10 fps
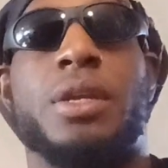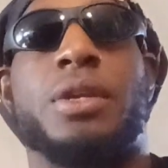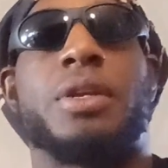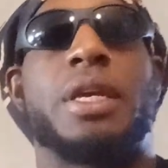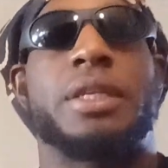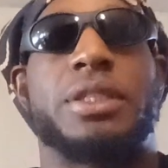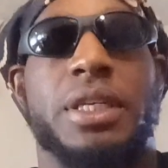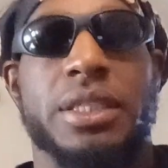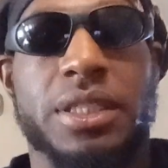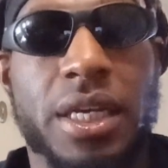you get a
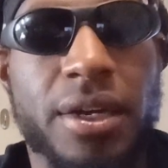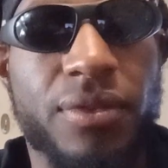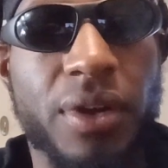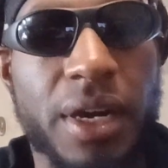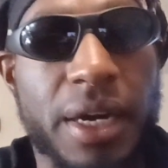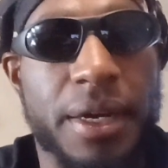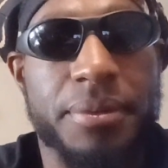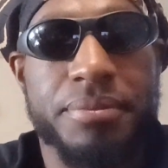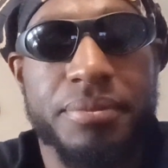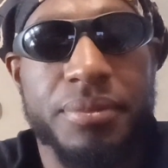sense of
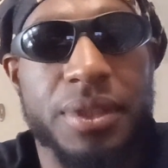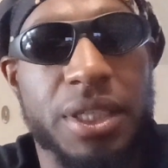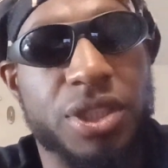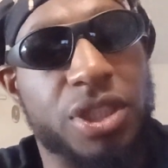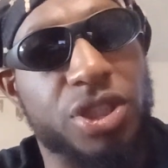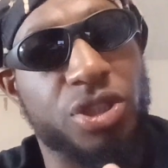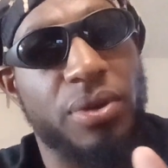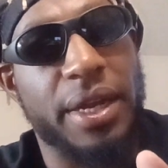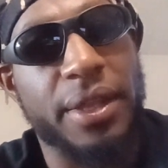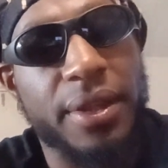the
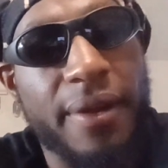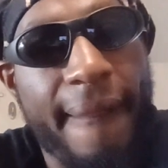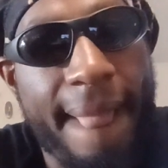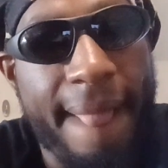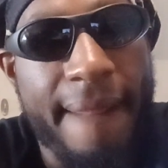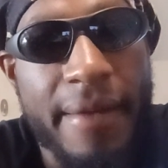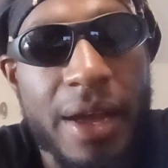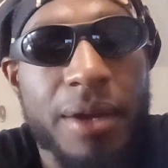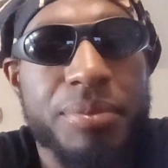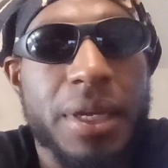strength
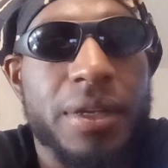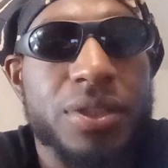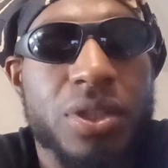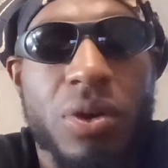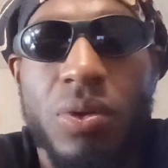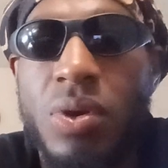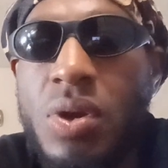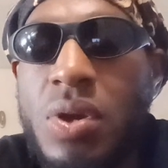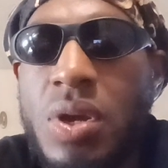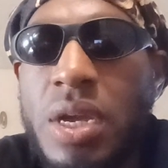up there. And so
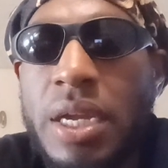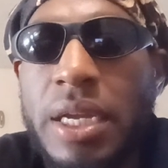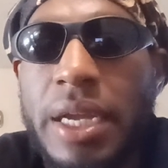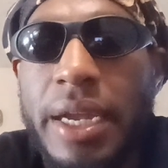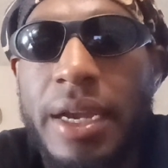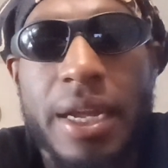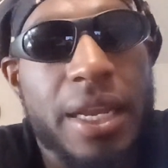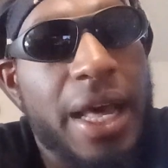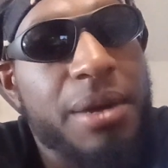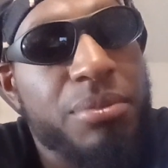a
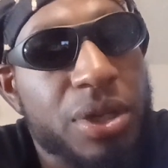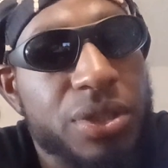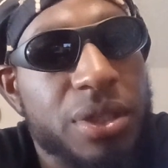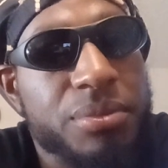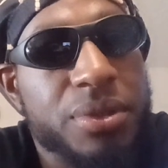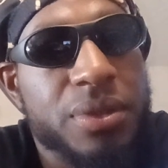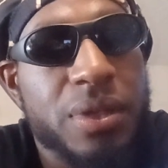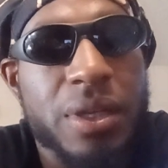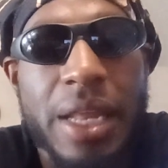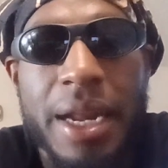lot of Muslims,
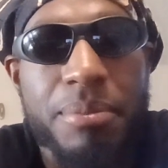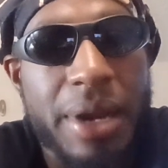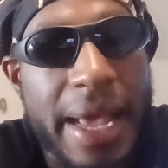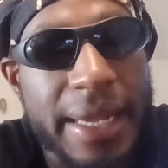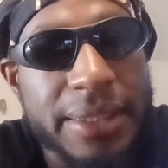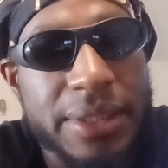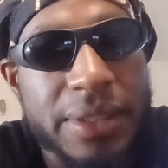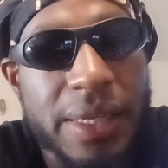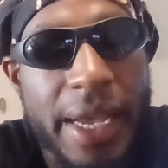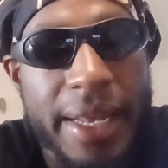a lot of blacks,
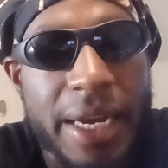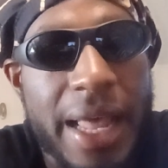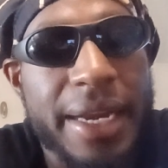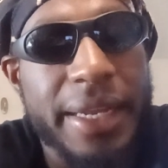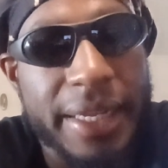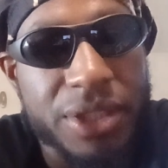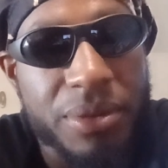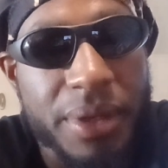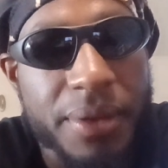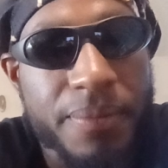and a lot of
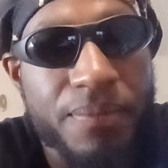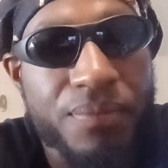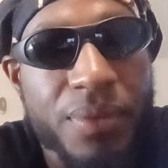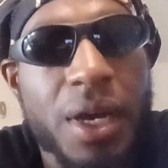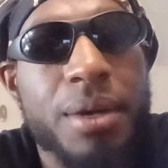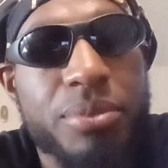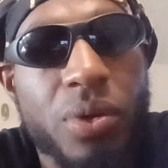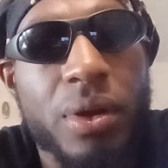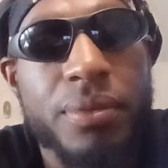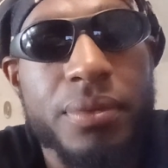history up
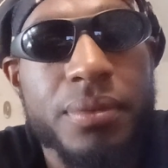north.